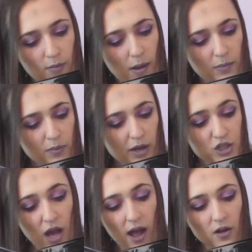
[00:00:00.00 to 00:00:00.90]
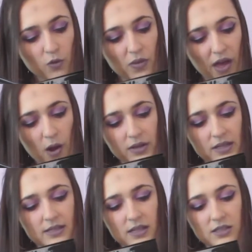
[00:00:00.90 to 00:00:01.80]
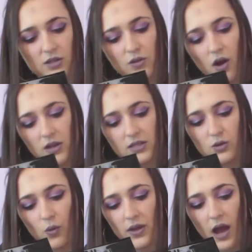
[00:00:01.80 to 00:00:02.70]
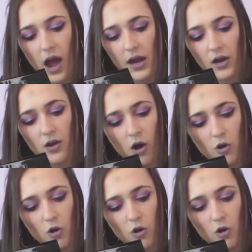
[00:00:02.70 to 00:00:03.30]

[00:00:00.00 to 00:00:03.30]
Remember my child, without innocence the cross is only iron,